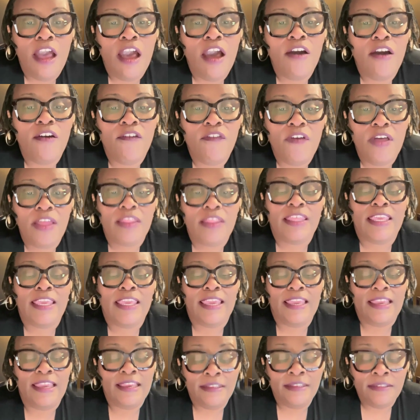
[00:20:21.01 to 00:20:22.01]
of
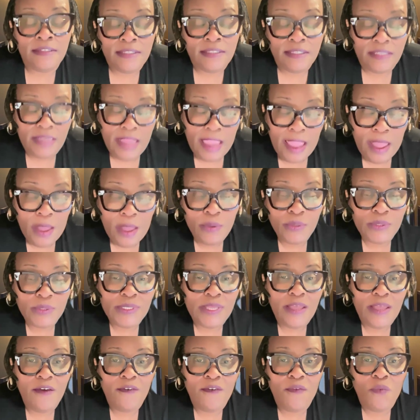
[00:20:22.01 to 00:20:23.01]
the ins and outs
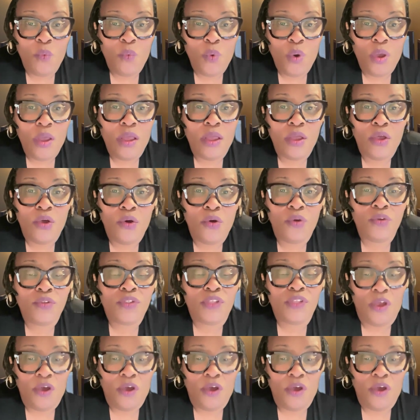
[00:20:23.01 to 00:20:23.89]
of what goes